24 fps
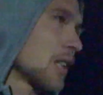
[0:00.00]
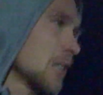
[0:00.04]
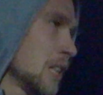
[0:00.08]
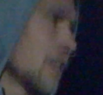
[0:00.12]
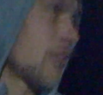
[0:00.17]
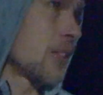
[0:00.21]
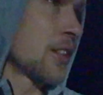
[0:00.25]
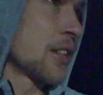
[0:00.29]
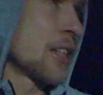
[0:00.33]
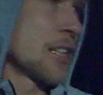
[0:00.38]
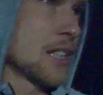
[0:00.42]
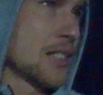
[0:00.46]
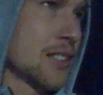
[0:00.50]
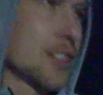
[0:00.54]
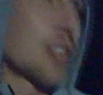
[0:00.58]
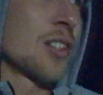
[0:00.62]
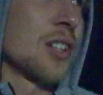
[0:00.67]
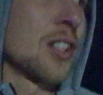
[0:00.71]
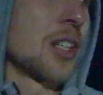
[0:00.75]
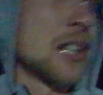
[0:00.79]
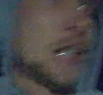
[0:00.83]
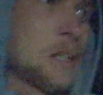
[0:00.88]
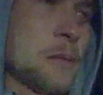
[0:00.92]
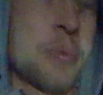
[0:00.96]
everything's
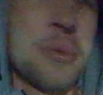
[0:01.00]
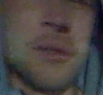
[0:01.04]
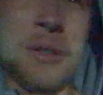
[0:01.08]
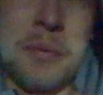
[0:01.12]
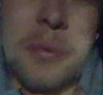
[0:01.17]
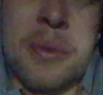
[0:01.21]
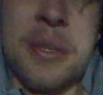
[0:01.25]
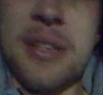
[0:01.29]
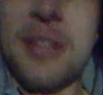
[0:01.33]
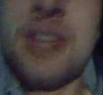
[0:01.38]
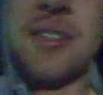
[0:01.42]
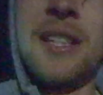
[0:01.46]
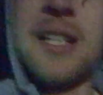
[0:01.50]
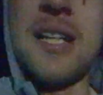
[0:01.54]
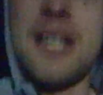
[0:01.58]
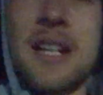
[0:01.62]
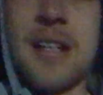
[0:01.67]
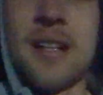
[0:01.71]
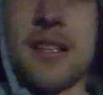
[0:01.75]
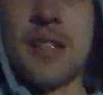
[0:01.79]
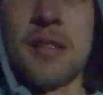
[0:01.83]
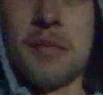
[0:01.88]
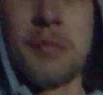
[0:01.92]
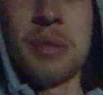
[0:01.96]
not like properly set
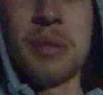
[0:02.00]
out at the